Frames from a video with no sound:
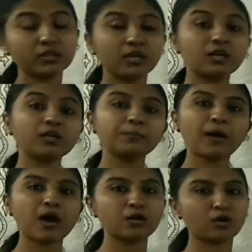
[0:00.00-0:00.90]
Third
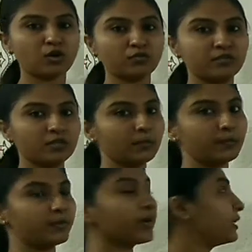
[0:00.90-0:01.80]
part of the
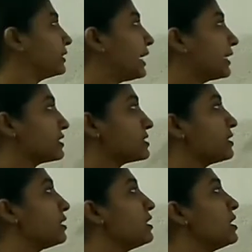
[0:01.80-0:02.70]
brain, that is
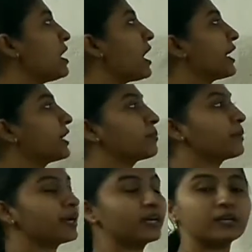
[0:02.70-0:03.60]
the
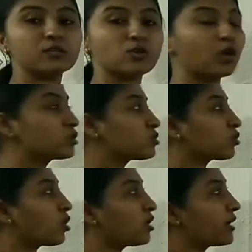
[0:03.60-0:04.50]
hindbrain. It is also
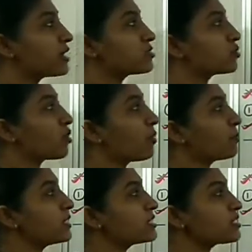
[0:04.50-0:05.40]
called as
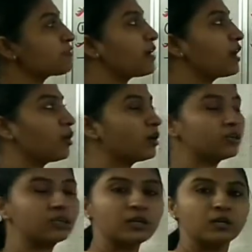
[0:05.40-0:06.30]
rhombencephalon.
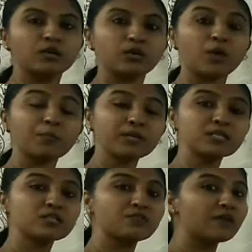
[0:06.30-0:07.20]

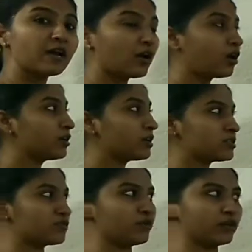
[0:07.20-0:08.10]
Rhombencephalon
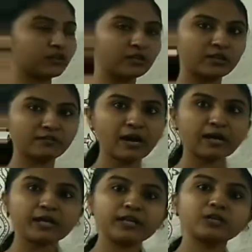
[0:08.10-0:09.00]
is further
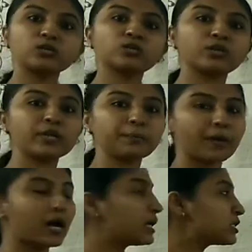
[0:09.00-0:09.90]
divided into three
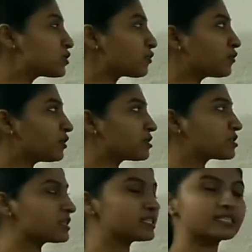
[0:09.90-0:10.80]
parts.
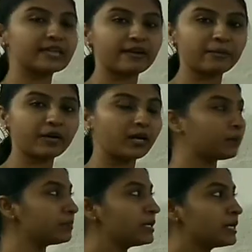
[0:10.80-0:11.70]
First is cerebellum,
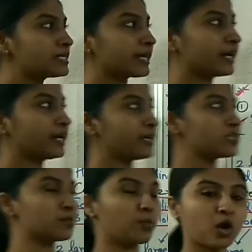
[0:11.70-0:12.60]
second
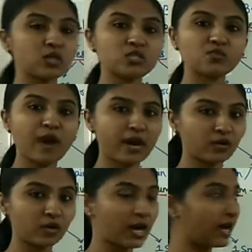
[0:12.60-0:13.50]
is pons
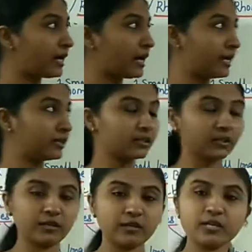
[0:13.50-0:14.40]
varolii, and
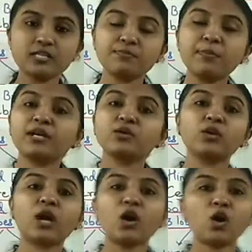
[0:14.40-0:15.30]
third is
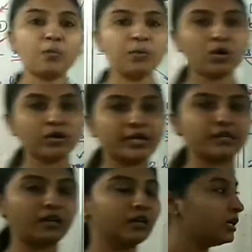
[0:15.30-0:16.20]
medulla
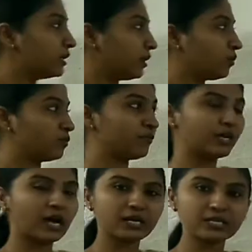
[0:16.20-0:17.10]
oblongata. Now we will
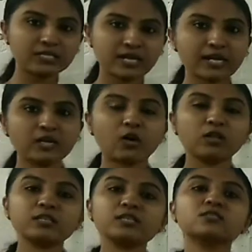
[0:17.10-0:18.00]
understand
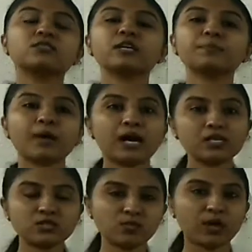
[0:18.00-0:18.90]
all these three
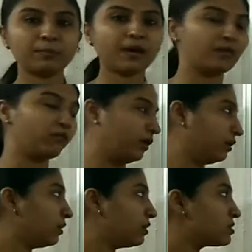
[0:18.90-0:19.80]
parts one by one.
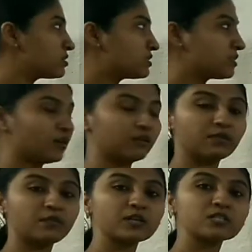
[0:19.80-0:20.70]
So,
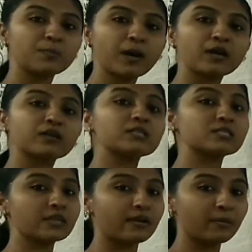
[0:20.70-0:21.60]
the first part is
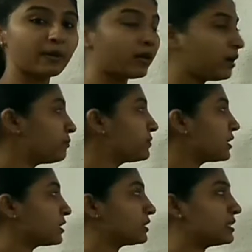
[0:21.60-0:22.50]
cerebellum.
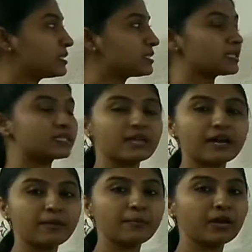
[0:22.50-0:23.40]
This
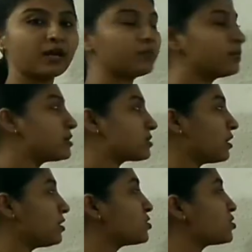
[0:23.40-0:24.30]
cerebellum is
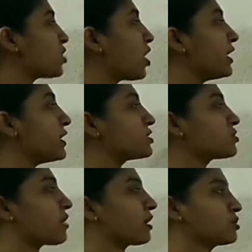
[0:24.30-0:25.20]
a solid
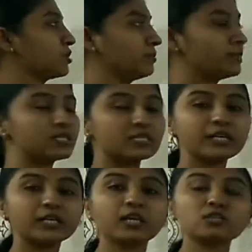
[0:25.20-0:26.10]
structure, means
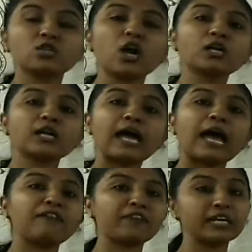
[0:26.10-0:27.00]
it does not
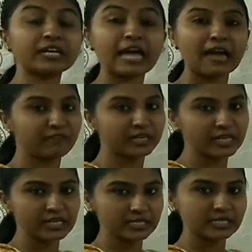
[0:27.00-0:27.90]
have any
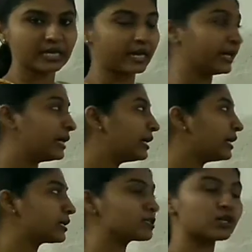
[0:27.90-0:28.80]
cavity inside.
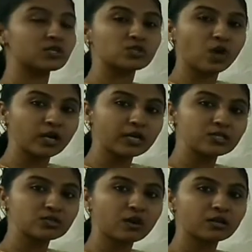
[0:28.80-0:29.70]
It is a solid
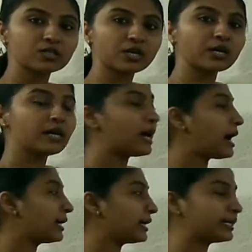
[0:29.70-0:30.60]
structure
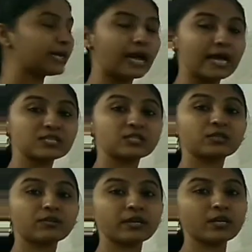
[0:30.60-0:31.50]
and it has
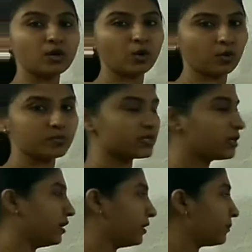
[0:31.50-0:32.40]
three lobes in
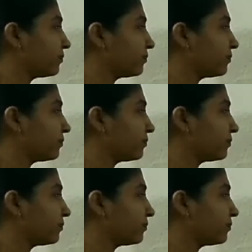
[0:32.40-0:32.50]
it.